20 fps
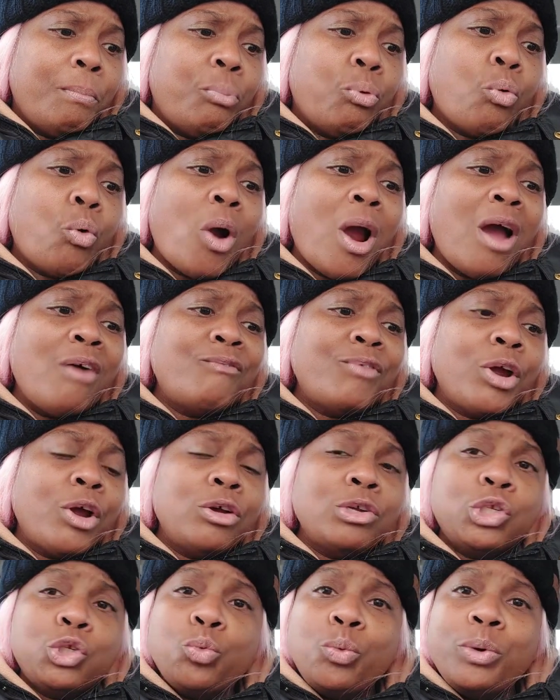
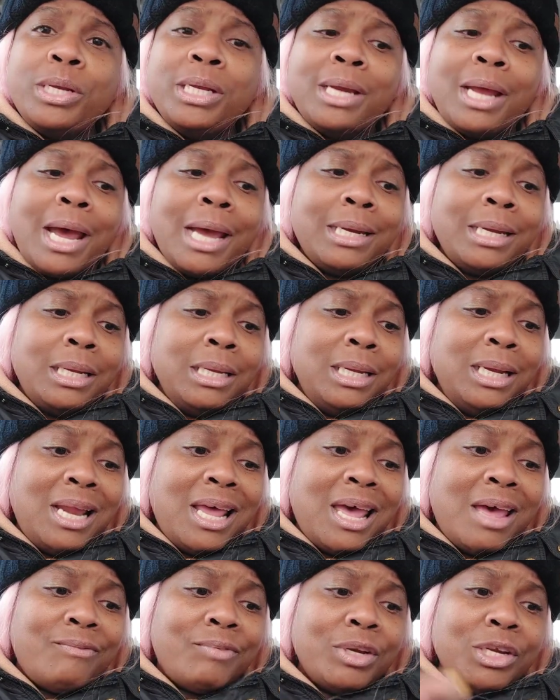Proverbs twenty-nine and
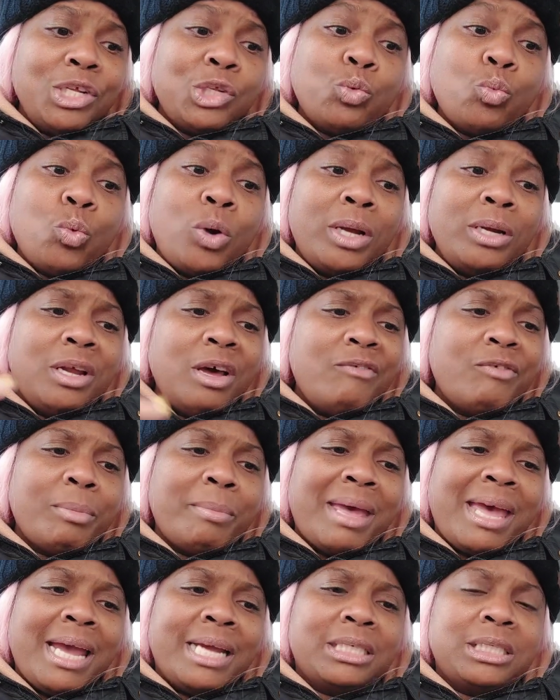eleven is one of them,
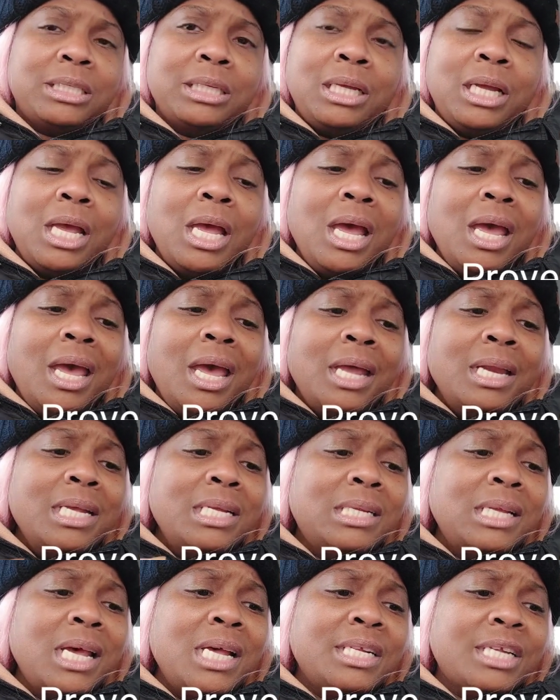actually. And
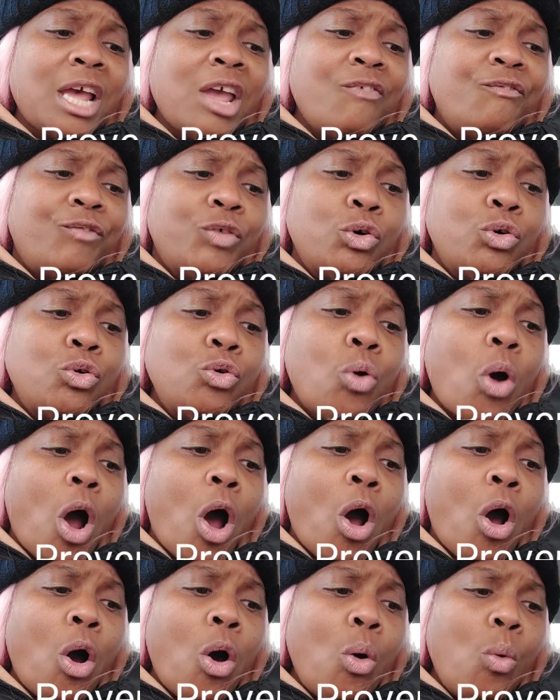it says, "A fool
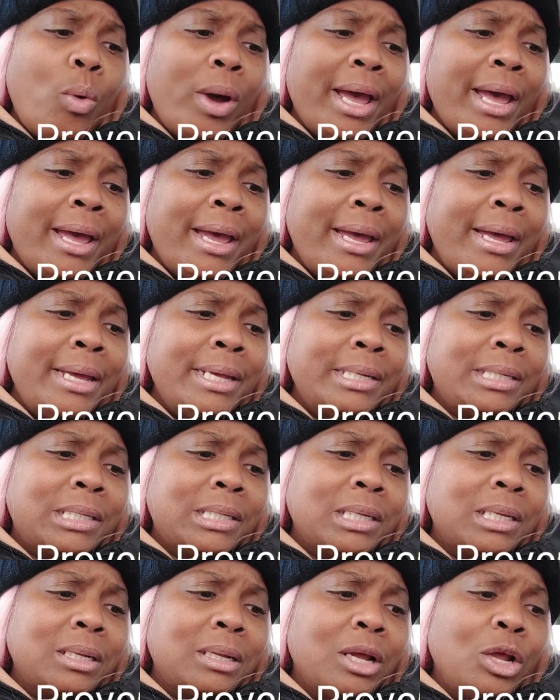
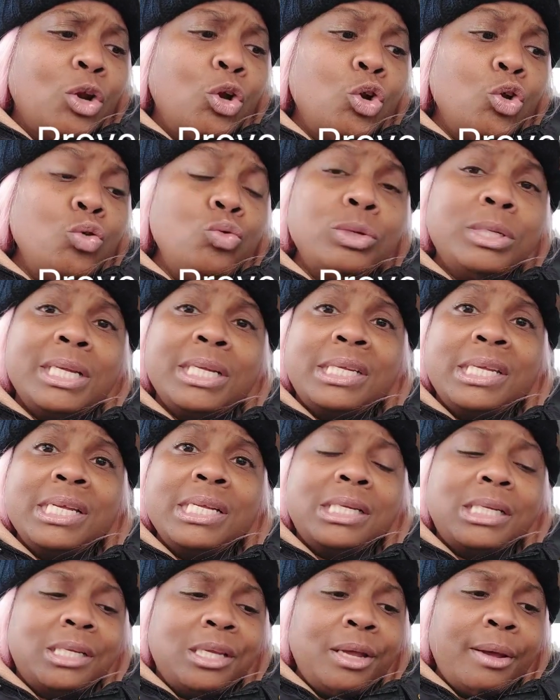always loses
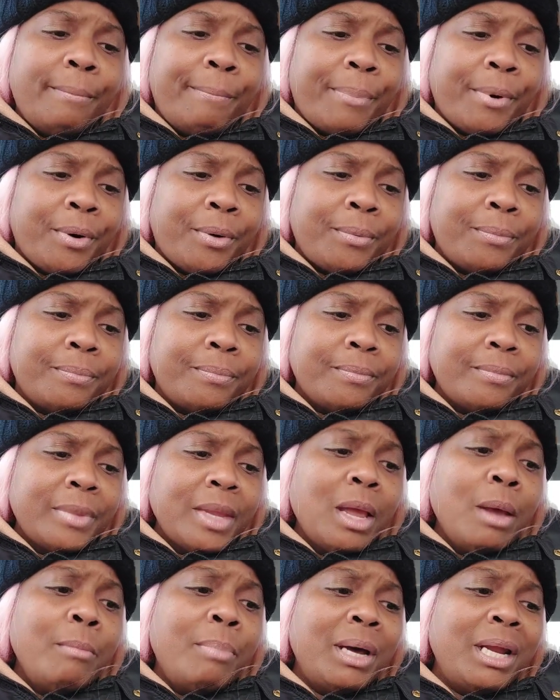his temper,
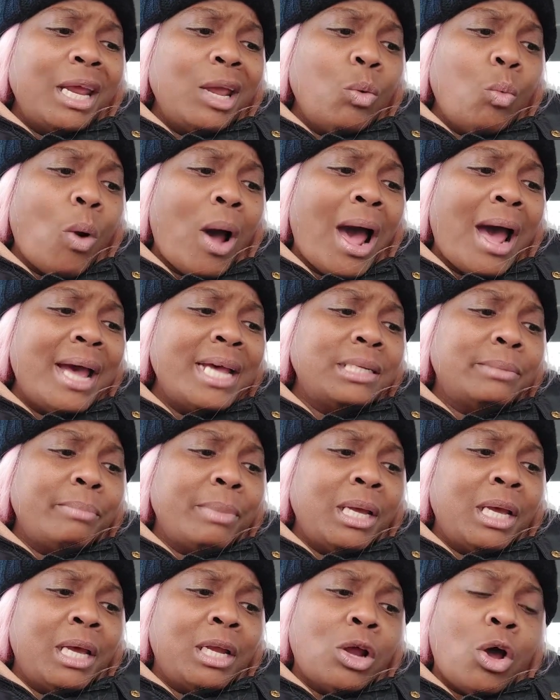but a wise
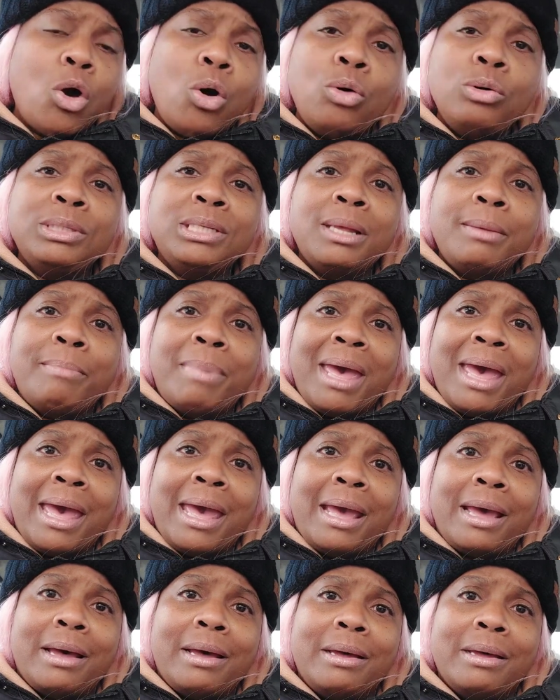man holds it back."